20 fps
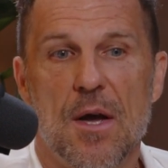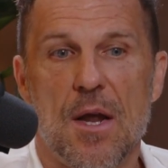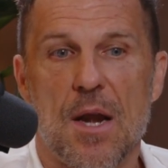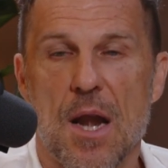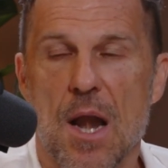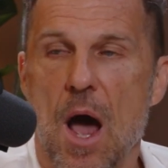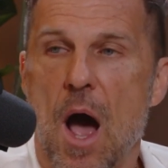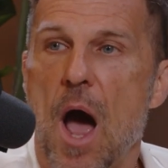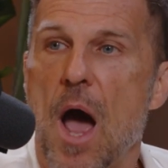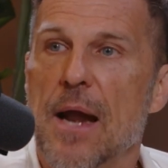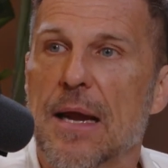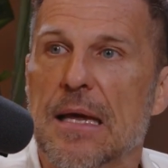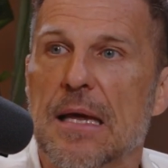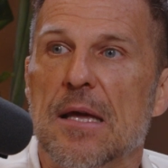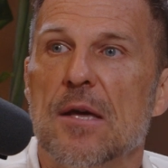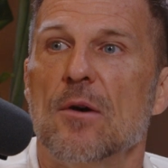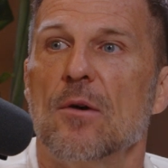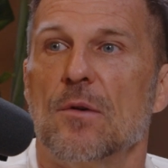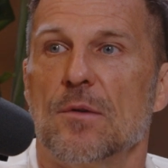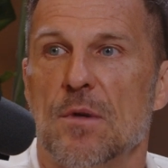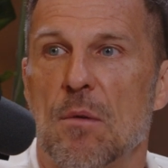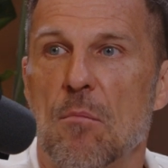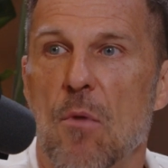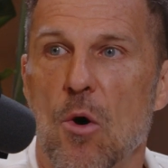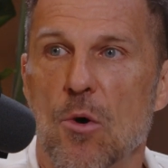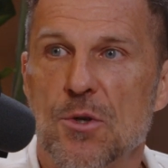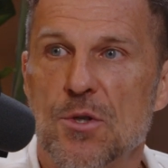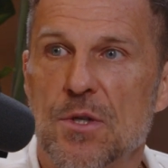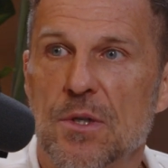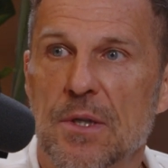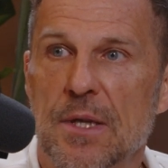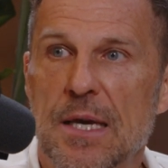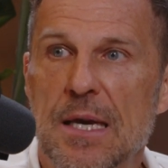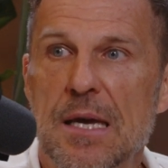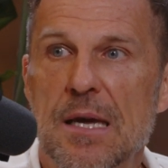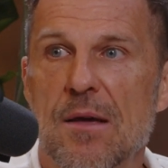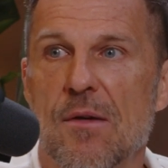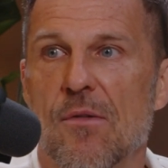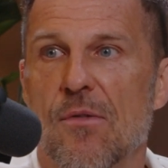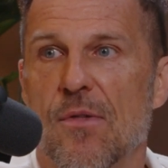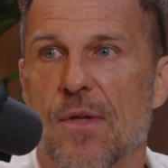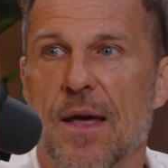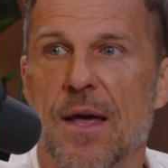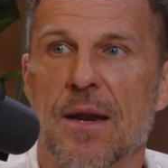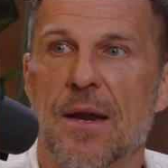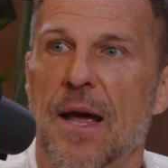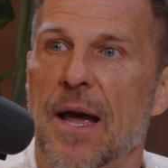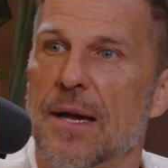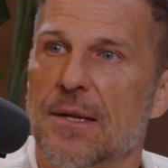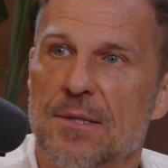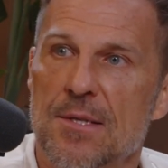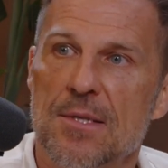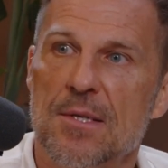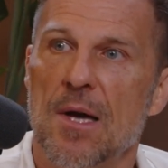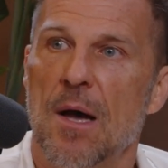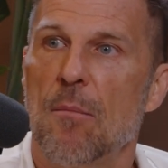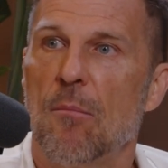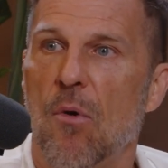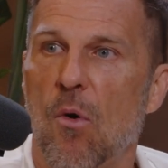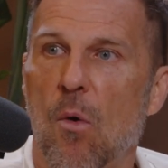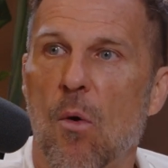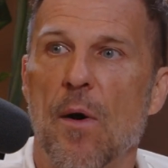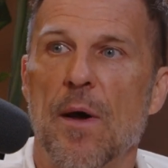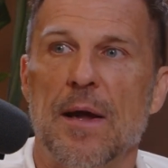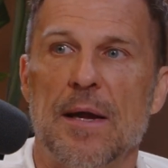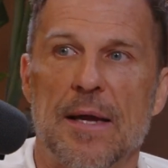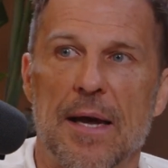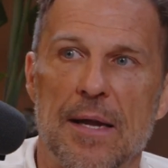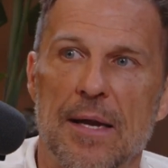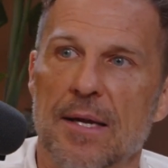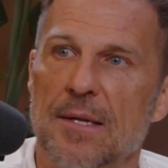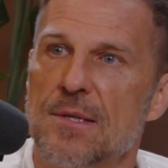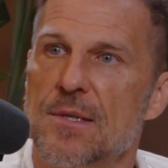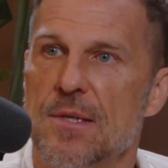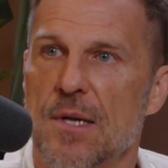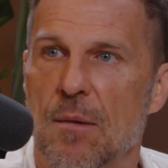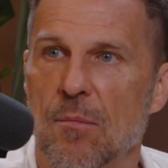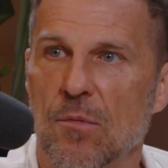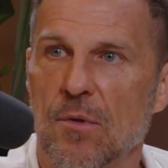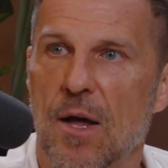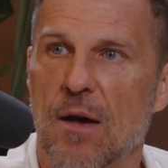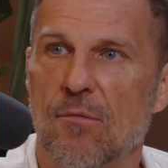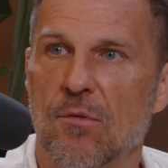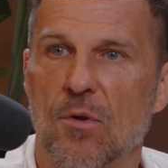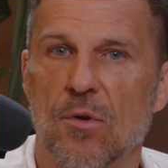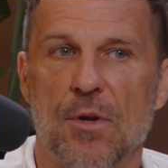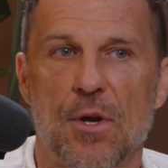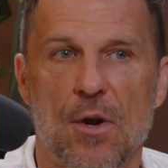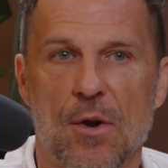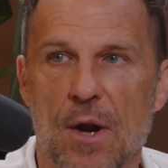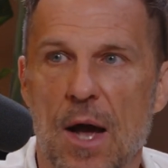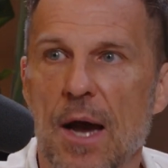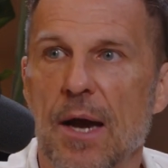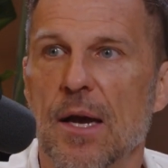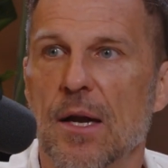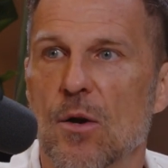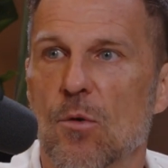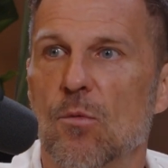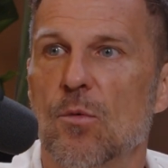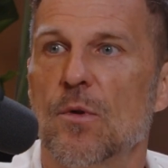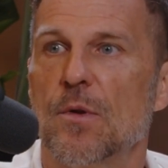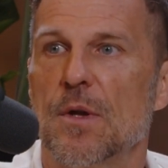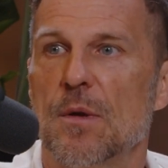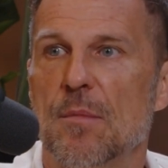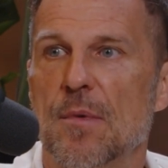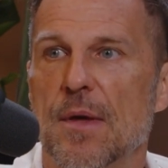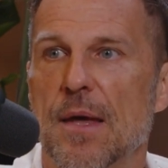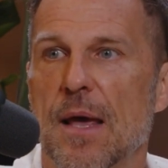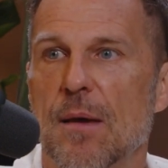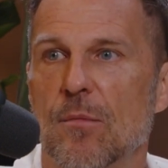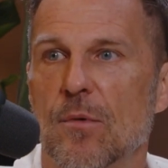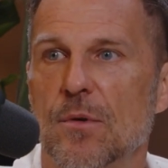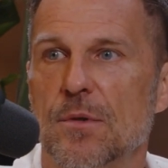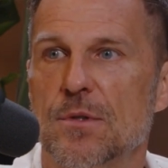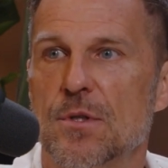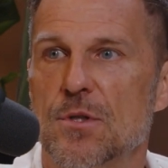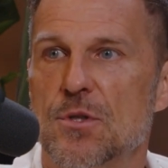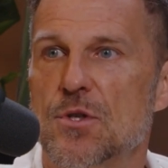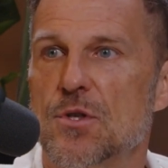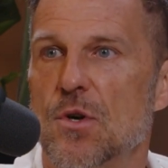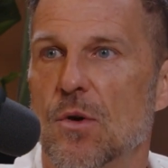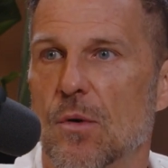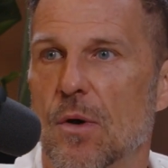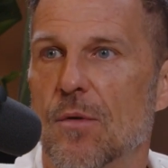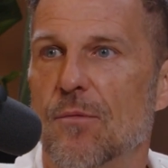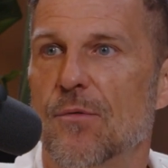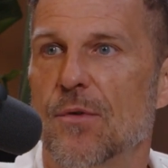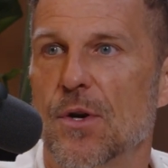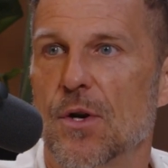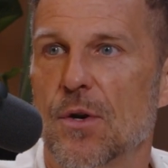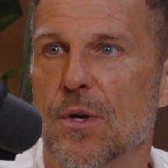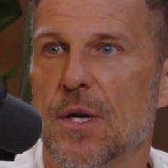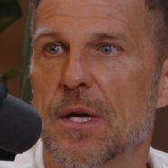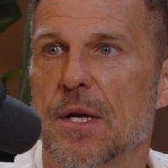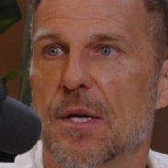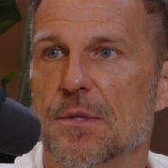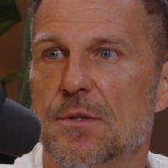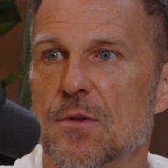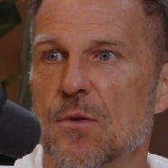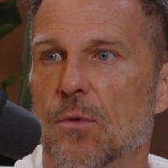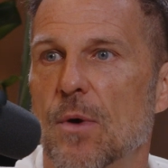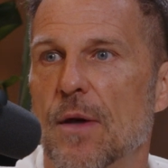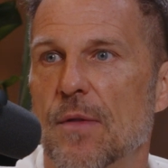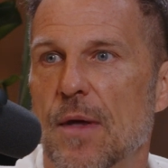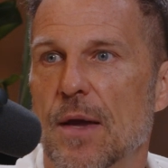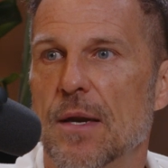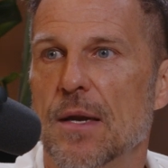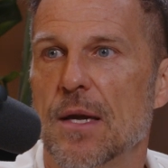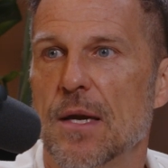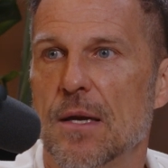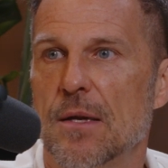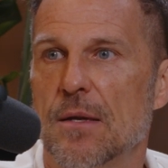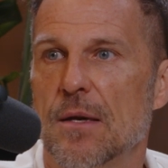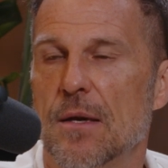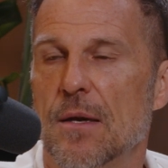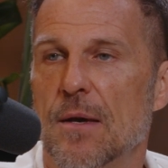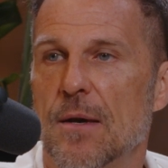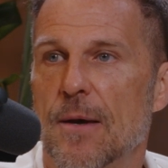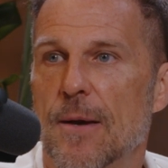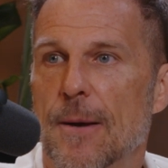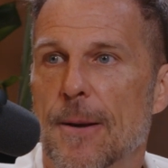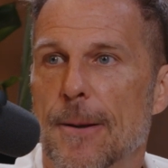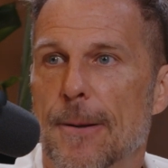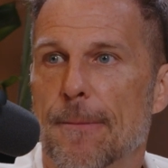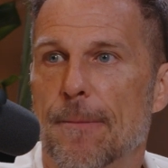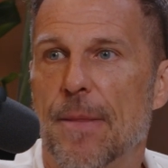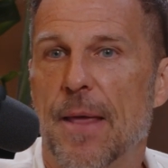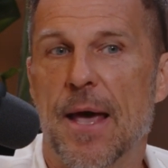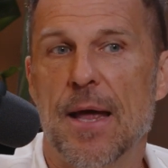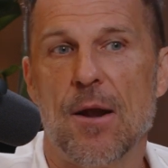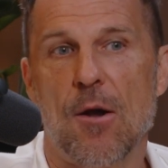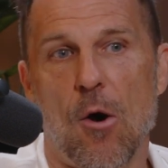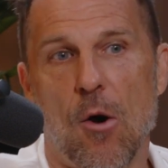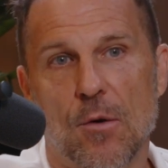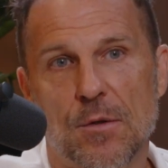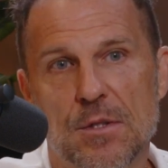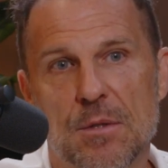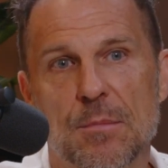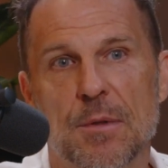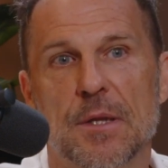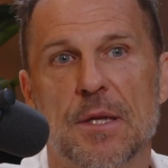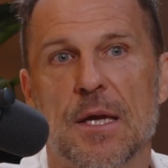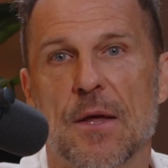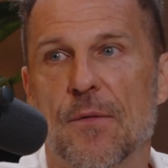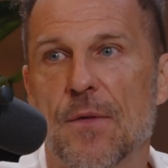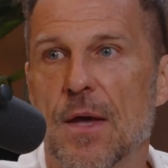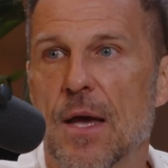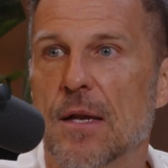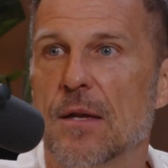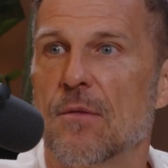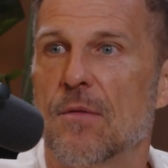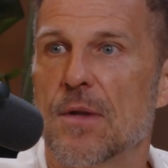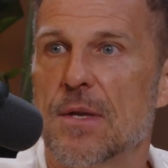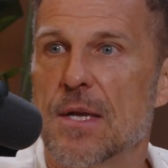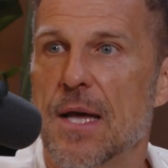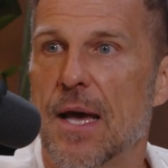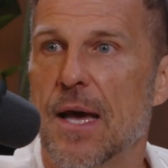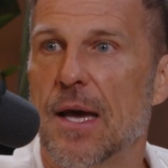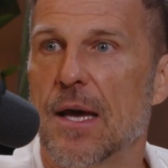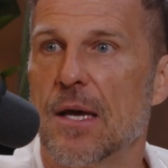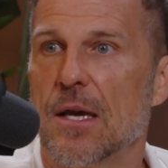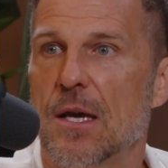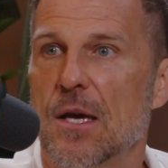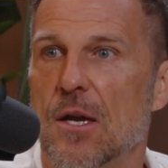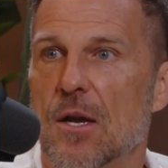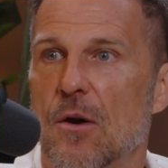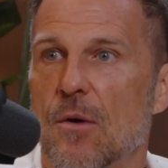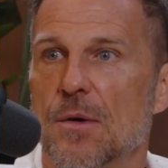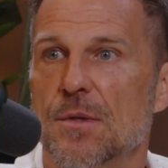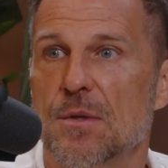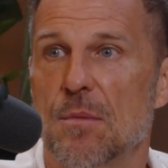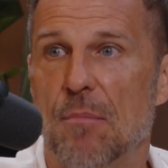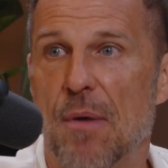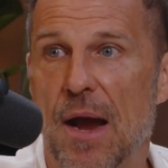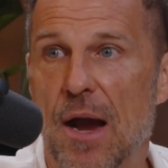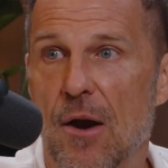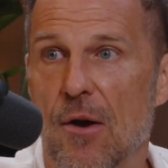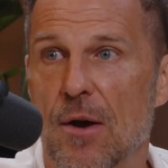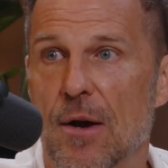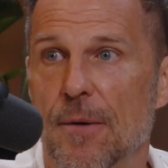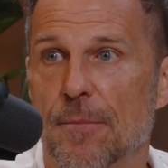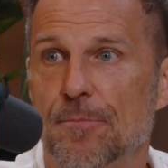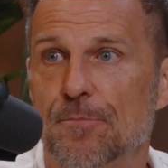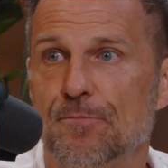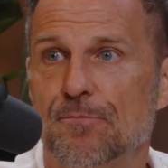not healed emotionally, then at some point and at some level, you're not going to really be able to show up for your kids the way they need. And ultimately, at the end of the day, you know, as a parent,